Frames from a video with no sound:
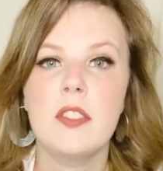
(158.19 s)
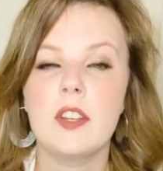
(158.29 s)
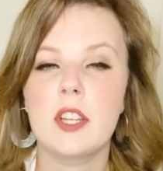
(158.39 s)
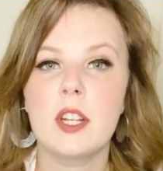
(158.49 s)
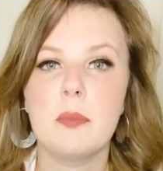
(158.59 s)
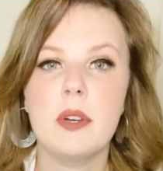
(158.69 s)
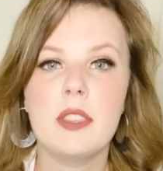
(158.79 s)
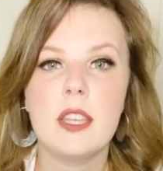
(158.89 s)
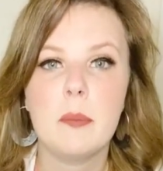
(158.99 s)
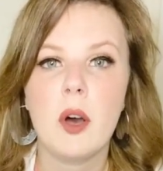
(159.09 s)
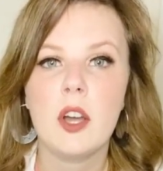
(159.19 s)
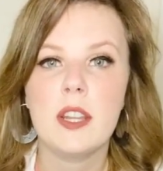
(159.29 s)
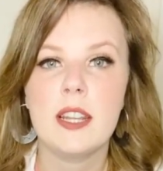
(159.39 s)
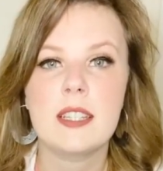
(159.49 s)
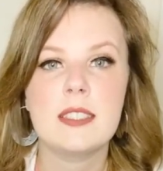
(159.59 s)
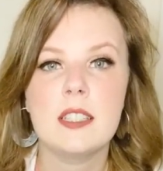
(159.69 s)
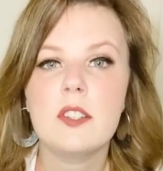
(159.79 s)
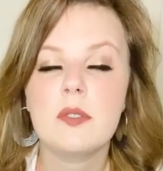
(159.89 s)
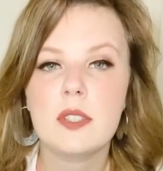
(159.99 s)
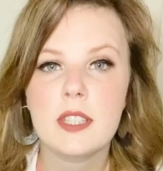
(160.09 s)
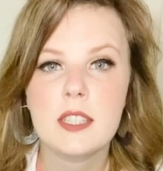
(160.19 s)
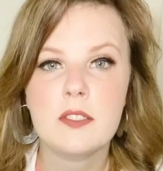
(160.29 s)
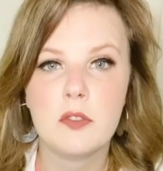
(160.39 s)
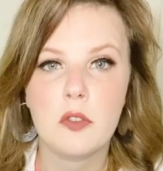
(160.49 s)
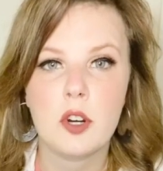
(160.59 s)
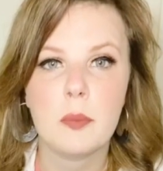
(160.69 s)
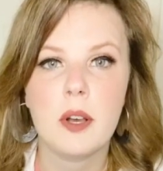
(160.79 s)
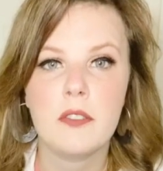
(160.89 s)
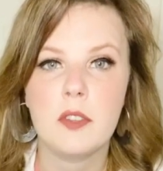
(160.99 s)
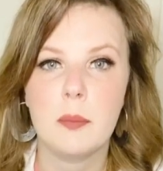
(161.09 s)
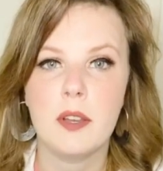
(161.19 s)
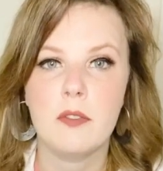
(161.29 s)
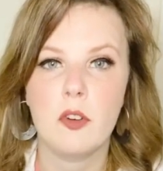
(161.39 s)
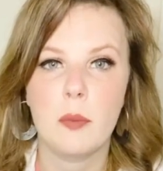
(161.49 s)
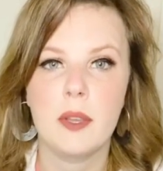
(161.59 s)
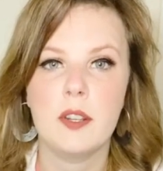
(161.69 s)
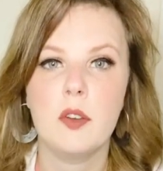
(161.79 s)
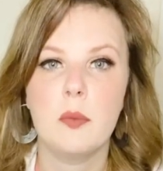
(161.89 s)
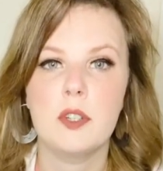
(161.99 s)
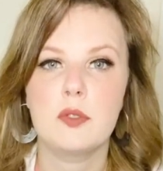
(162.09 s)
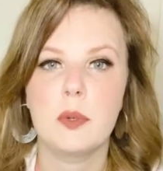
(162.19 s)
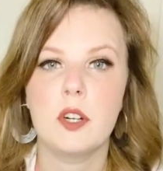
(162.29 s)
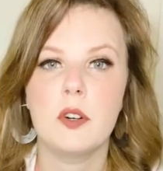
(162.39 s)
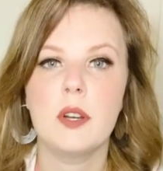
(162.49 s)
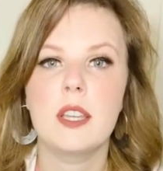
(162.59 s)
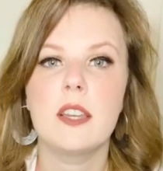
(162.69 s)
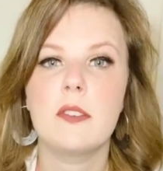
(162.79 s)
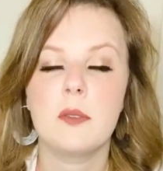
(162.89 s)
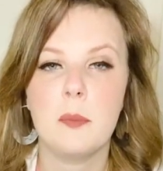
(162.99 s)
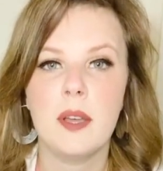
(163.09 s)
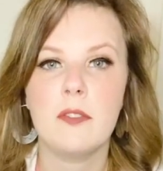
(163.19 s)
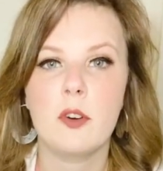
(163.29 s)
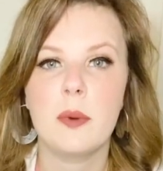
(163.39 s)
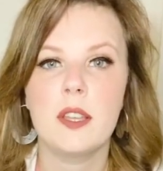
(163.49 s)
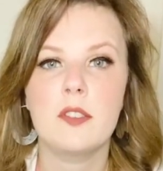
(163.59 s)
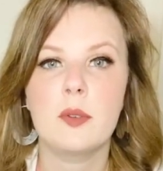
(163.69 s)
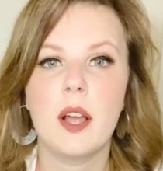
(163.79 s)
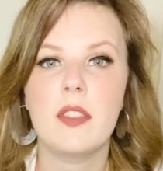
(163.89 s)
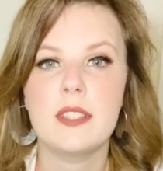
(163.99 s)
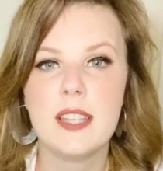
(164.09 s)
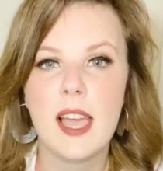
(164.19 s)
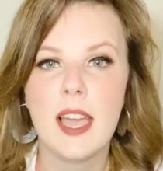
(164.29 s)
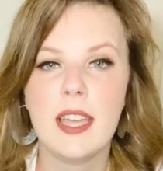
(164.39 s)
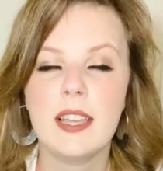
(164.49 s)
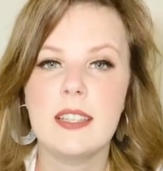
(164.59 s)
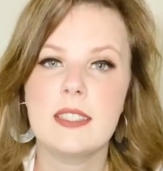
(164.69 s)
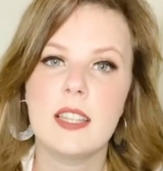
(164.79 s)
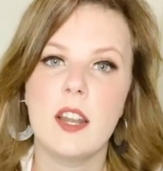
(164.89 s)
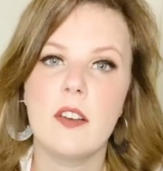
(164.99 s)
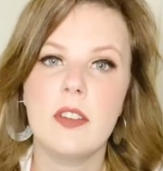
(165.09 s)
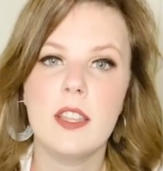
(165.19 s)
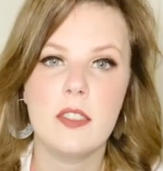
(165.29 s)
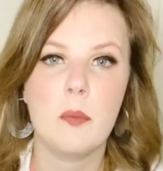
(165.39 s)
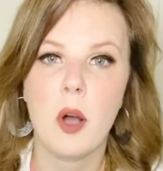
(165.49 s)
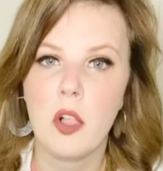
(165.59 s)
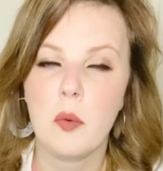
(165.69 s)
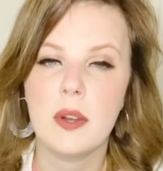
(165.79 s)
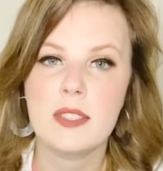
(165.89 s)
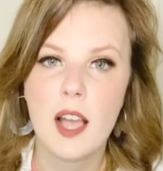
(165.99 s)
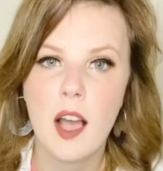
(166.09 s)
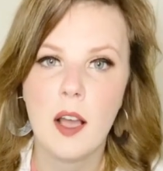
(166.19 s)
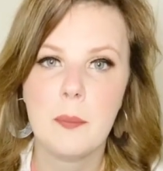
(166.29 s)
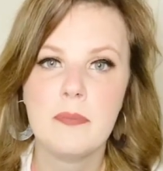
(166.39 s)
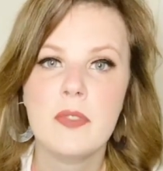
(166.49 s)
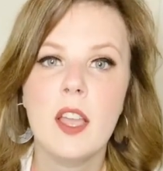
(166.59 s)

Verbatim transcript: they're going to put them on an extended release form of the metformin, which will give them the metformin throughout the day instead of hitting them all at one time.